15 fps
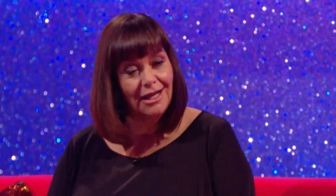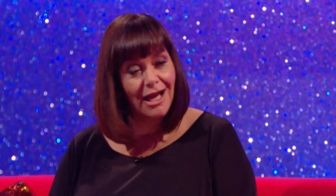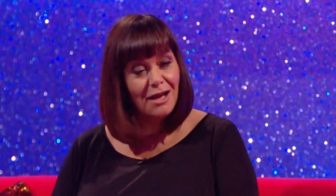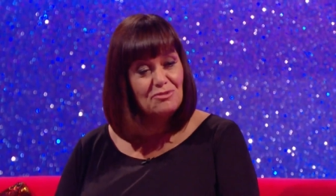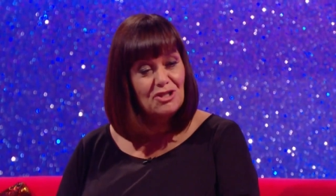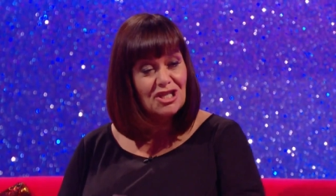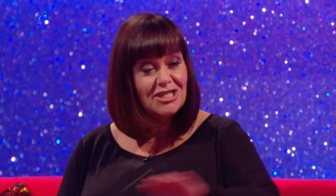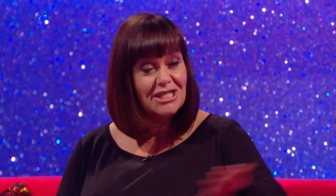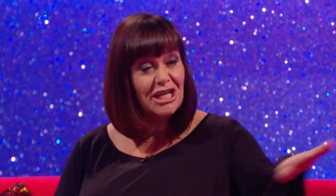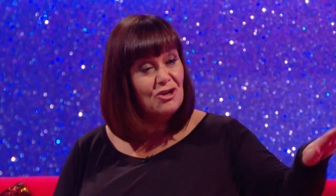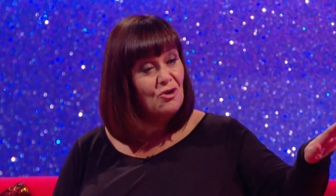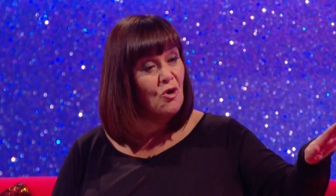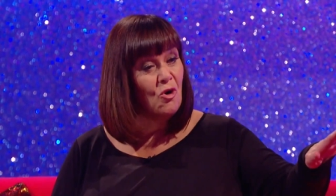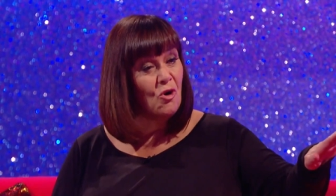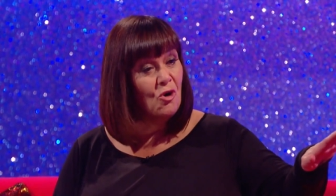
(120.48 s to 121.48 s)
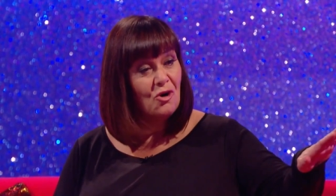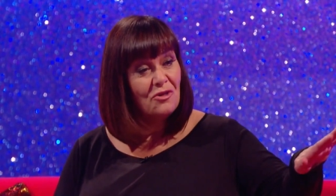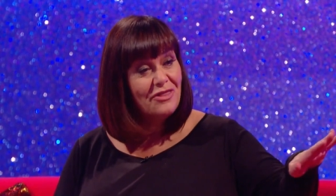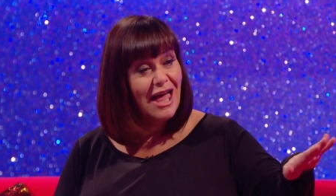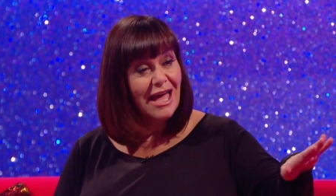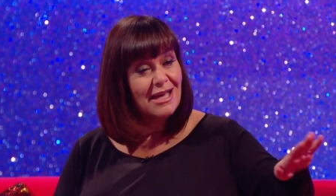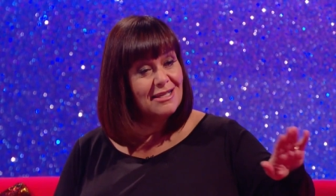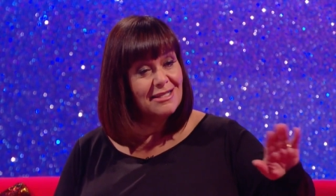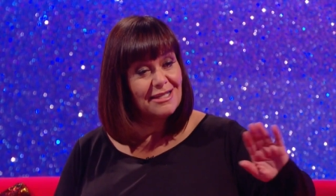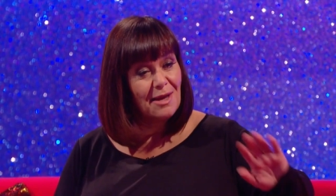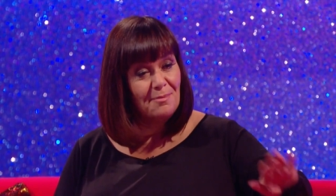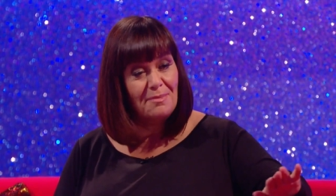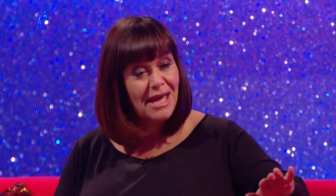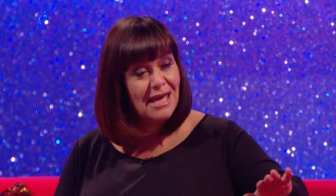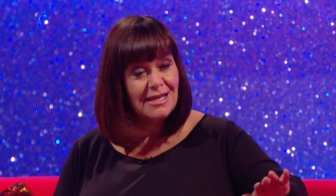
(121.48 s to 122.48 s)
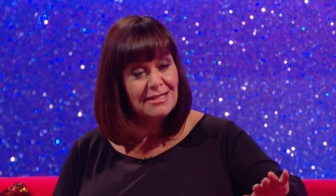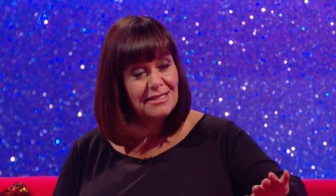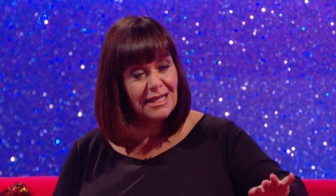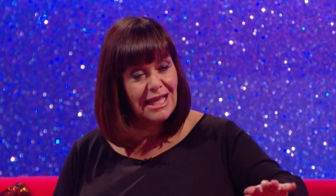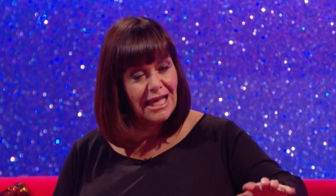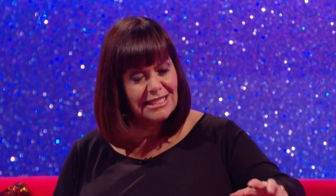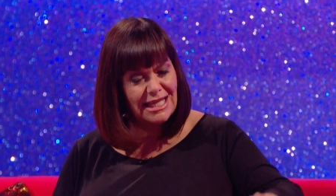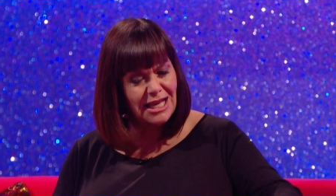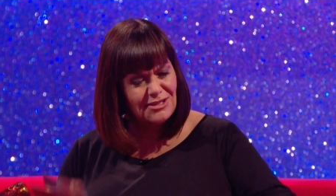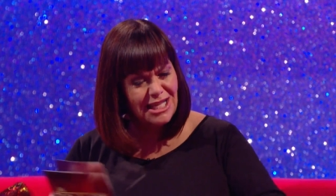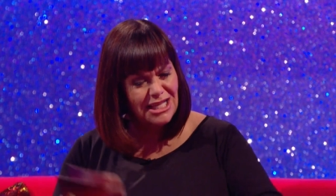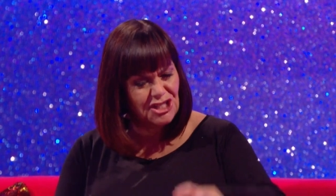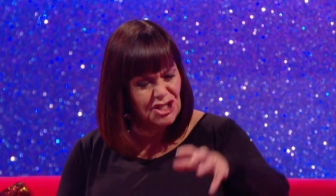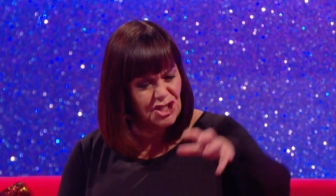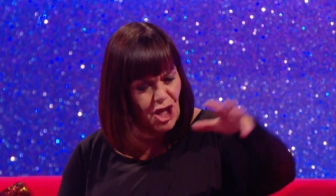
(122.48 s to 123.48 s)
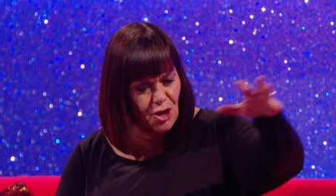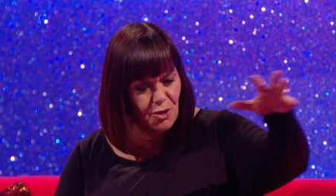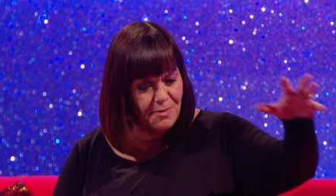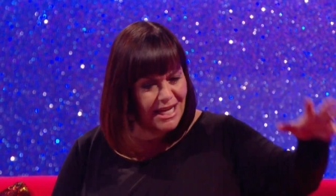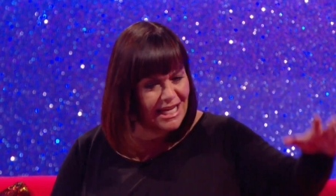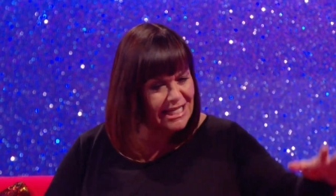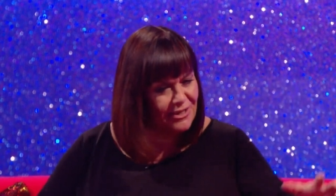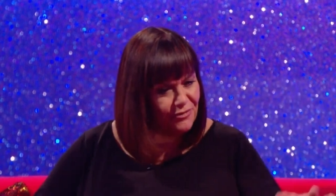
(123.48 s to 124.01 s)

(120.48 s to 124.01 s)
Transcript: I'm just in awe. That is amazing. That sounds like so many